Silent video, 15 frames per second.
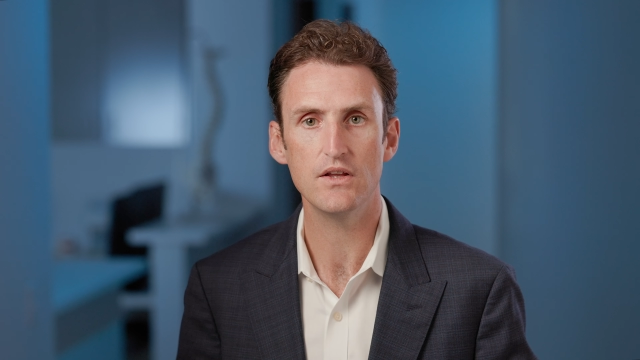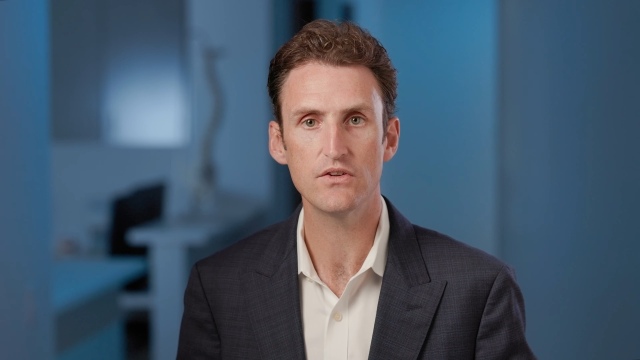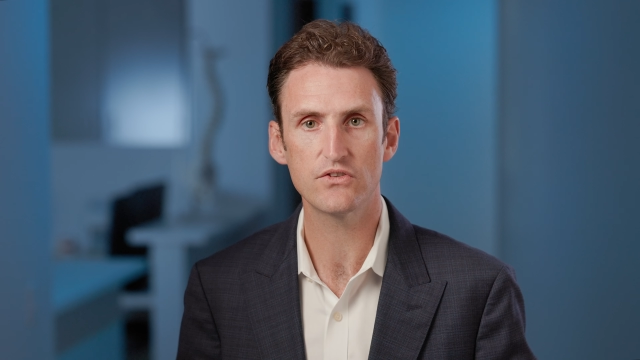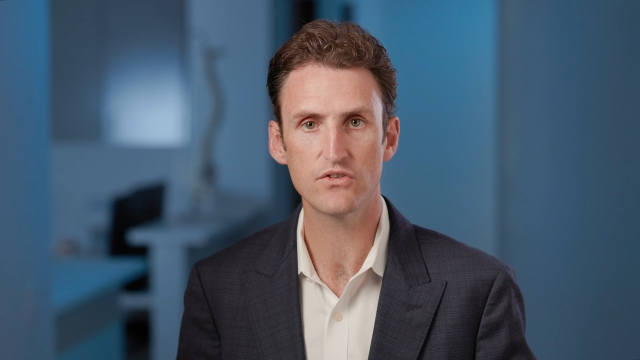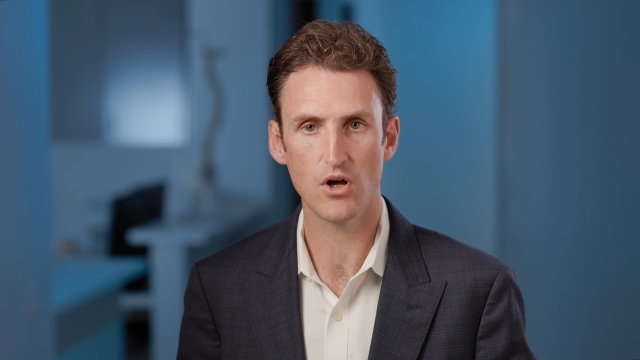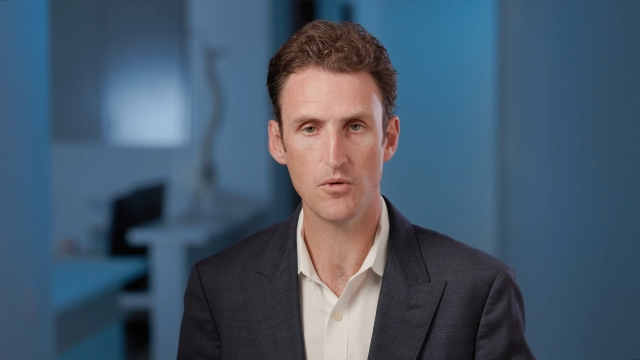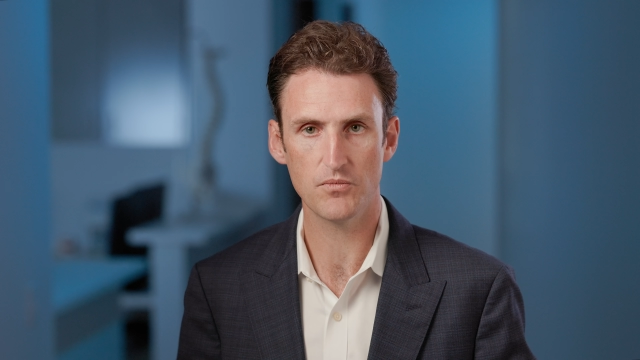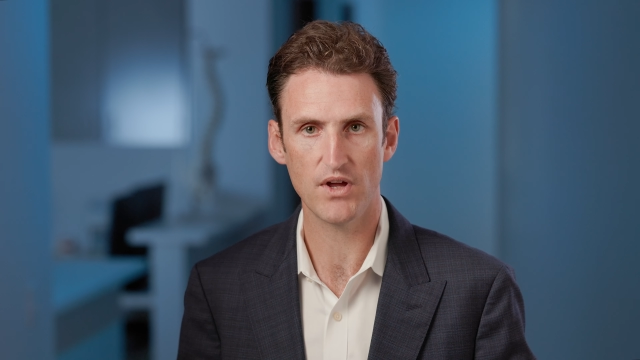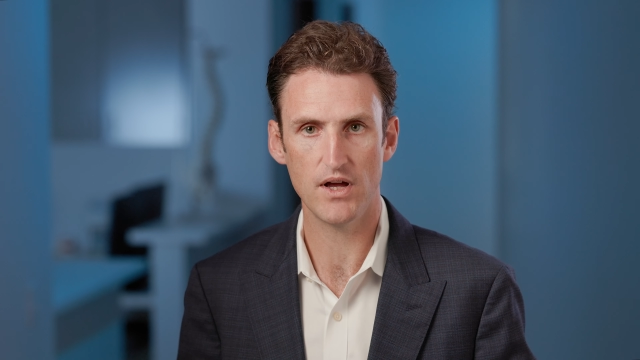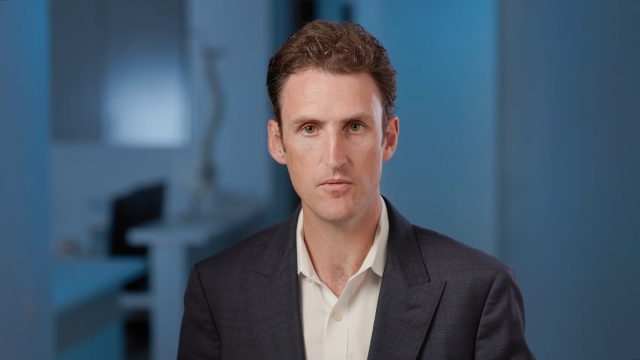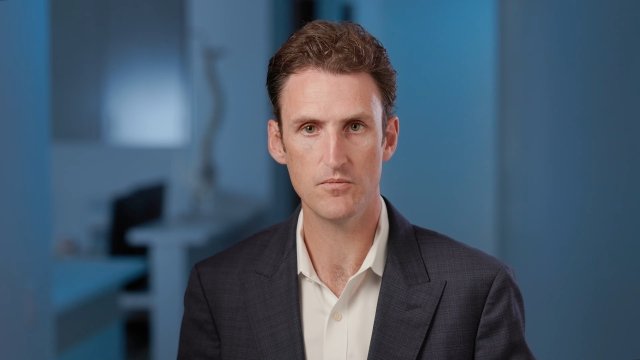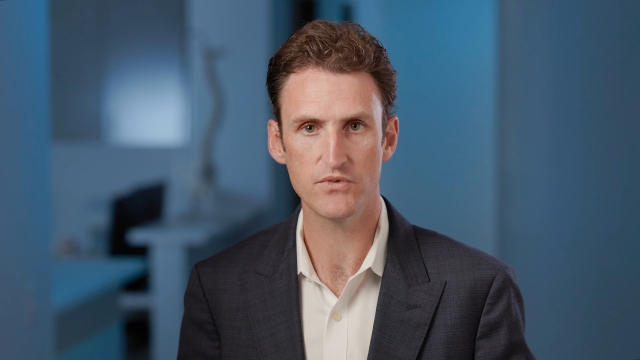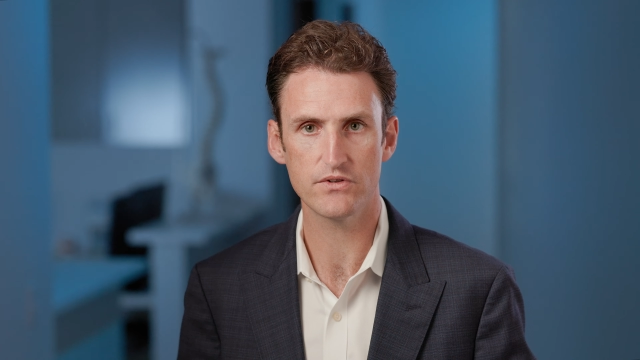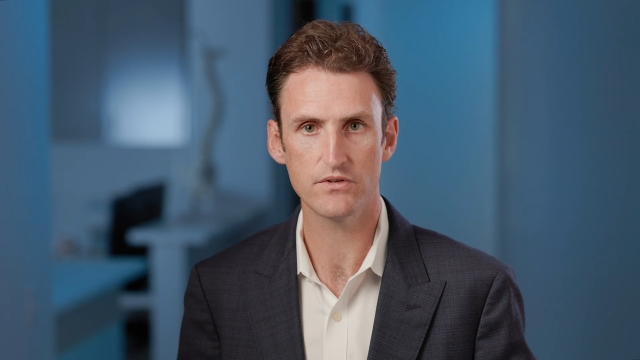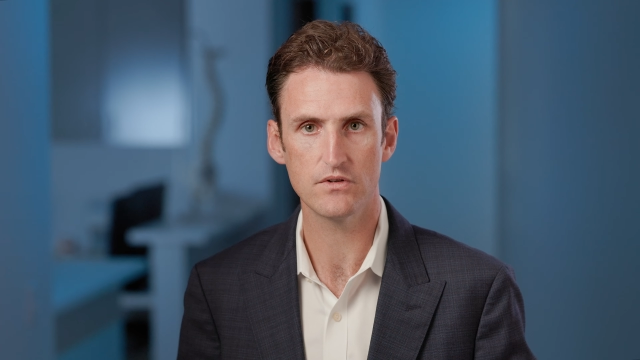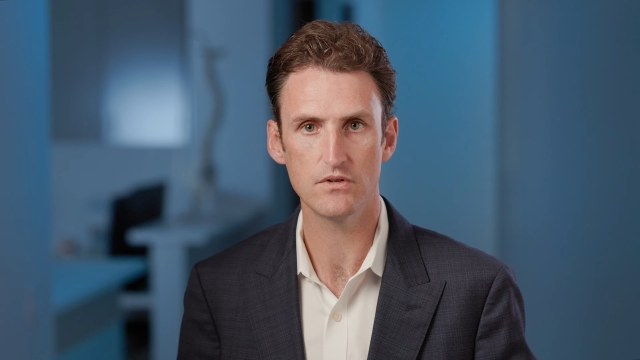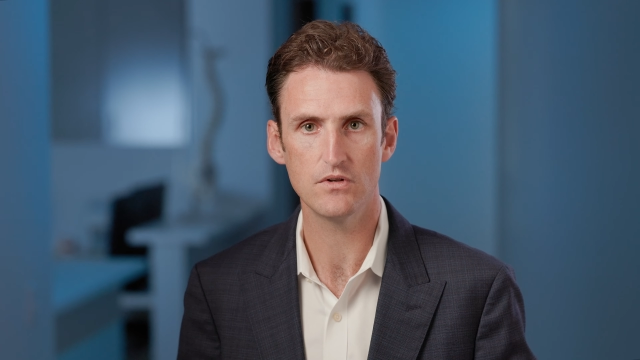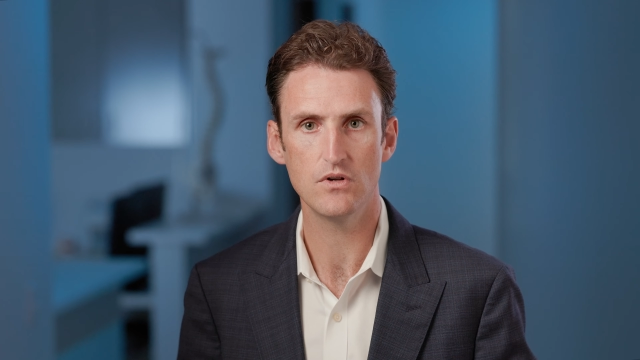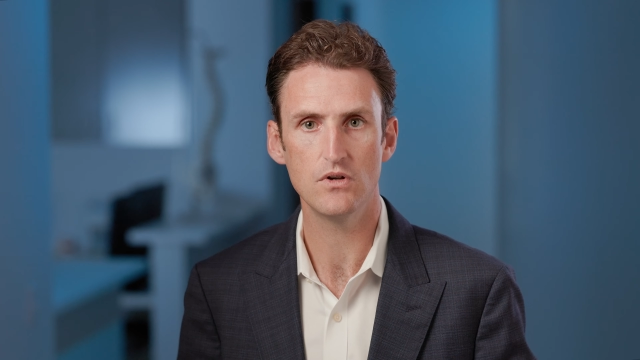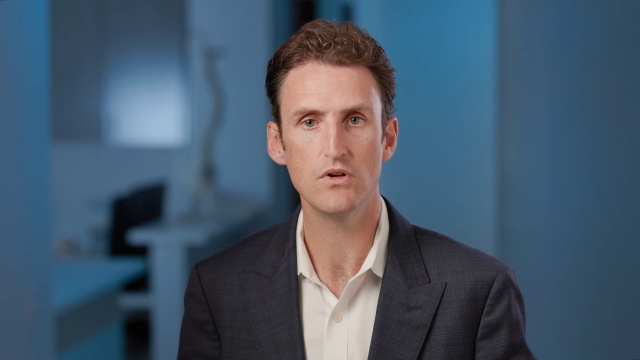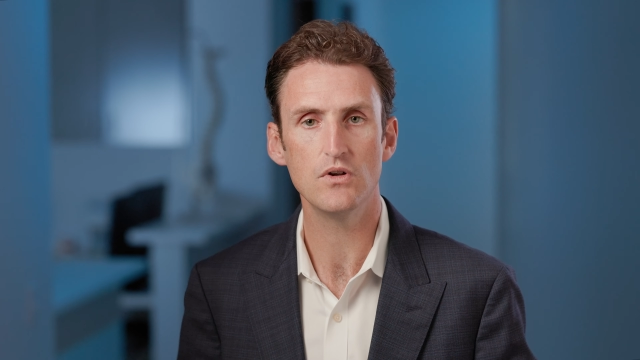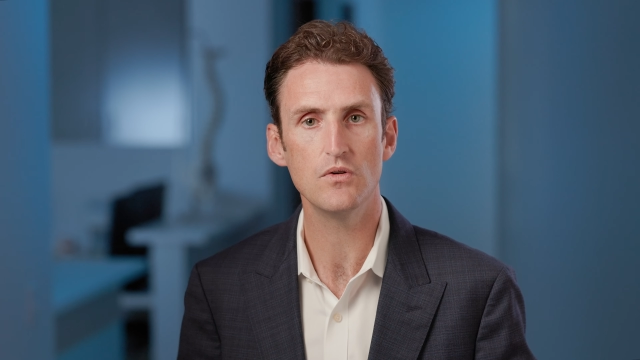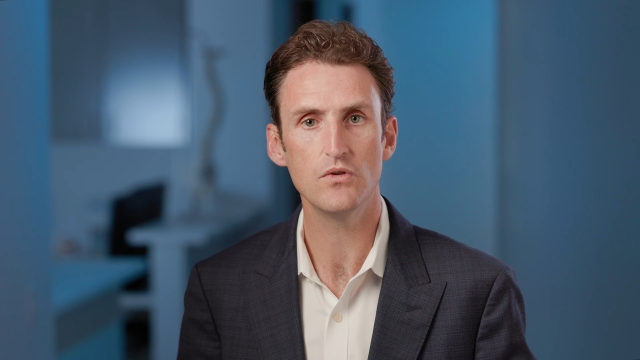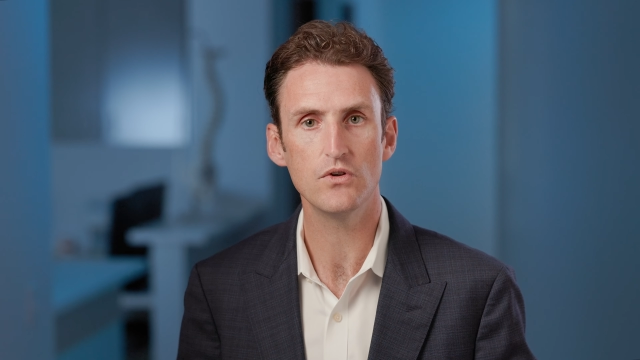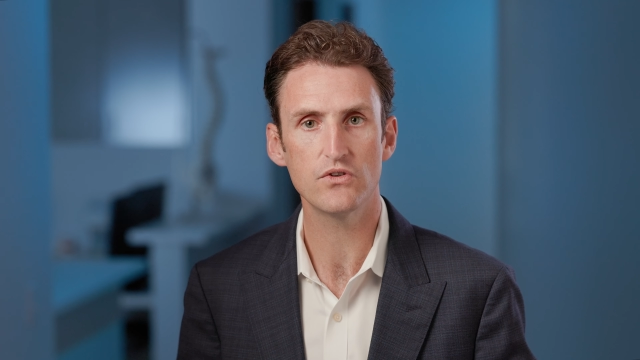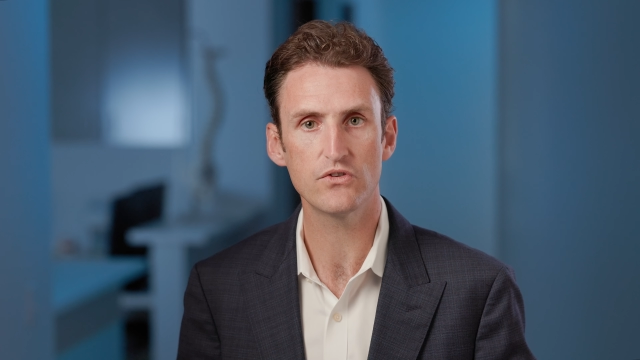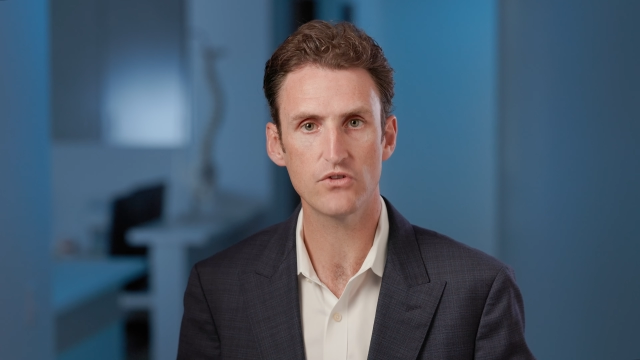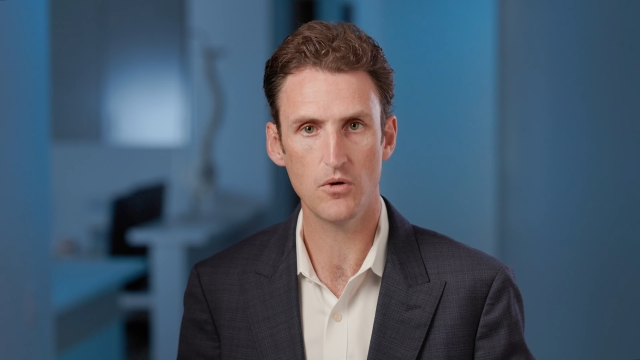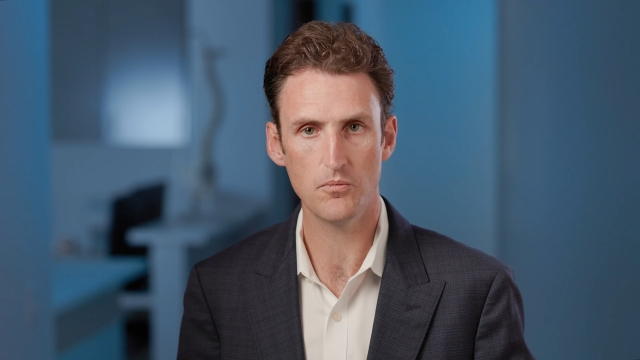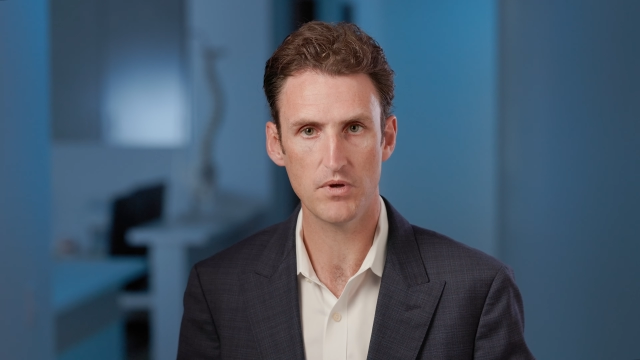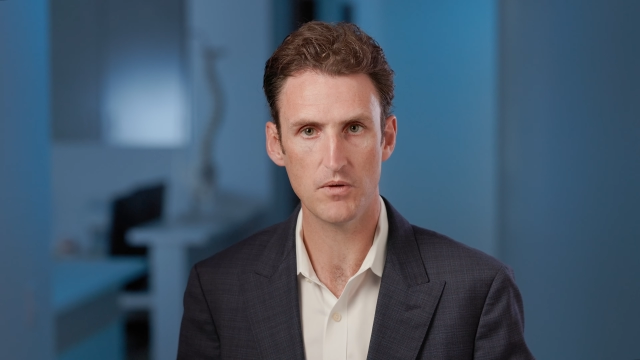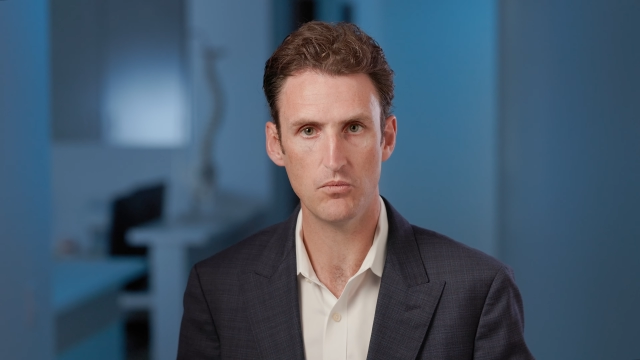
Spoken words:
Sometimes, some